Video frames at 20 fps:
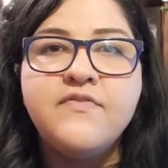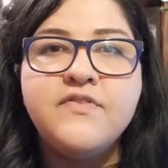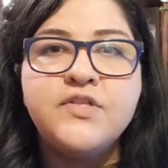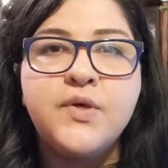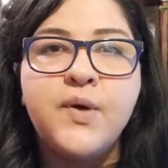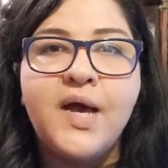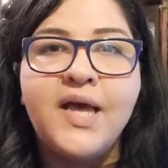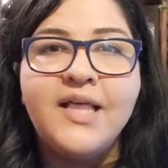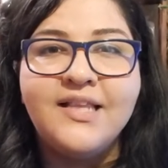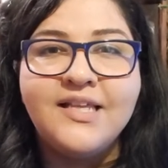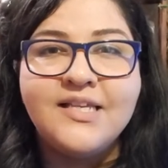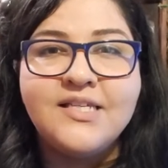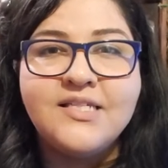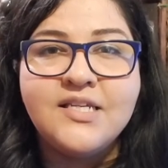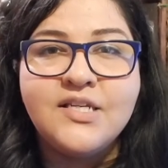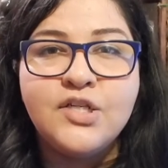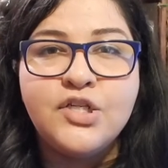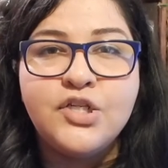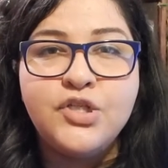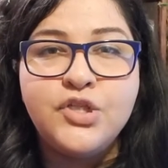so I
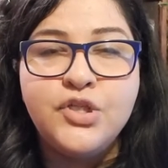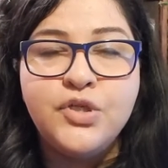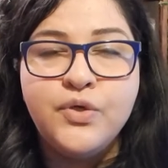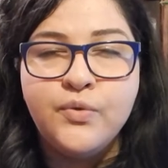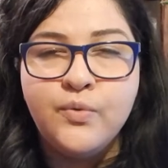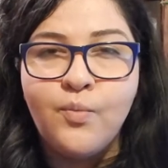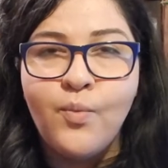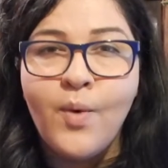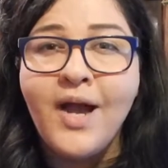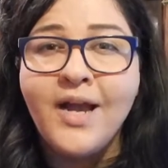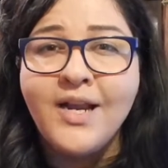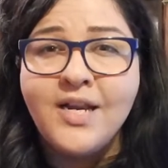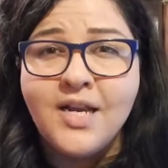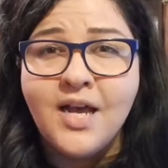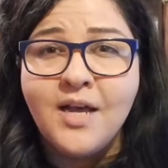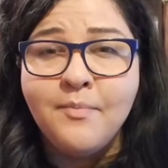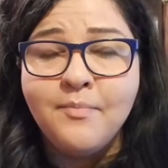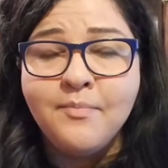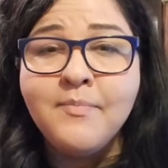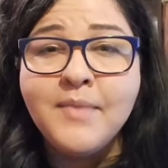listened to Why
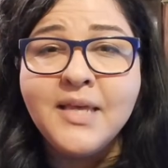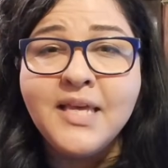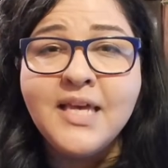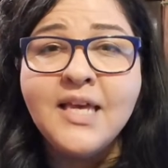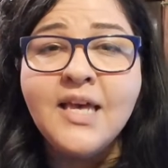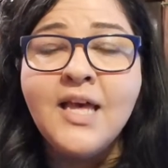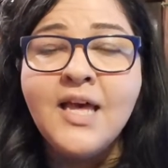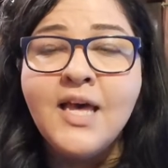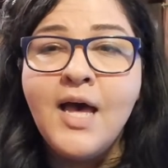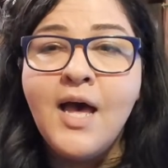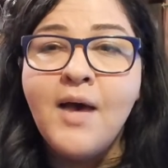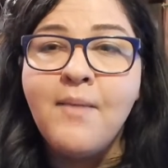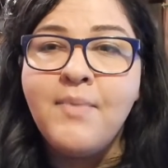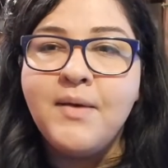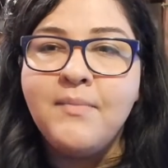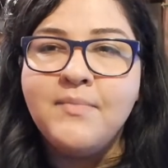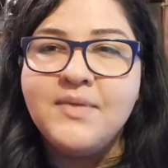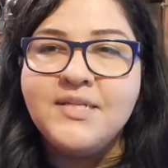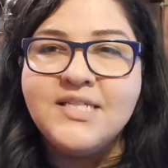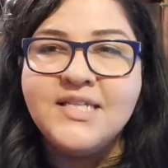Not Me by
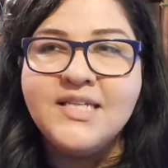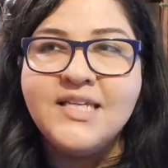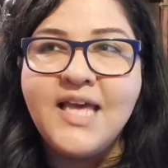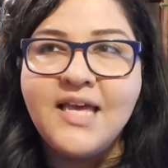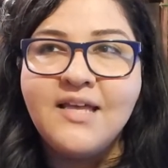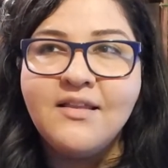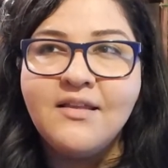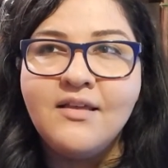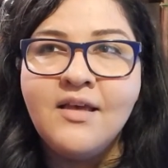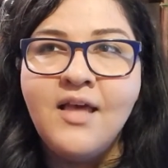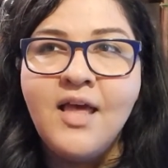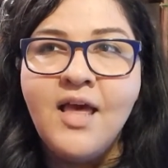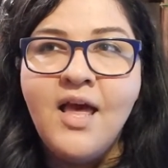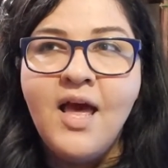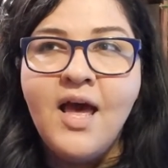Mindy Kaling,